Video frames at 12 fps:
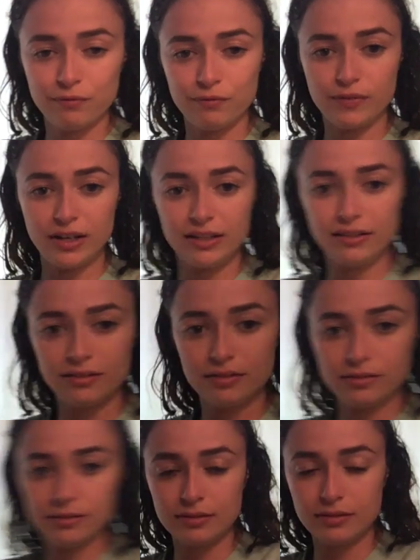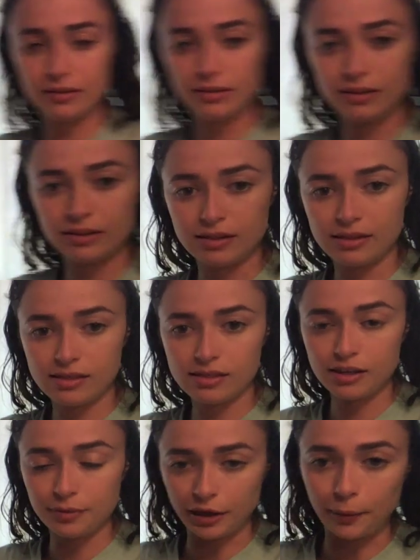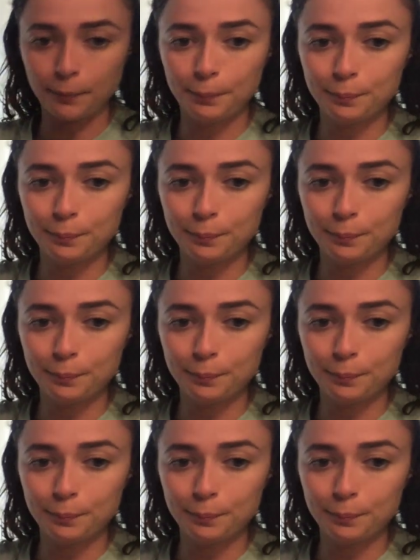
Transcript: Right. There we go.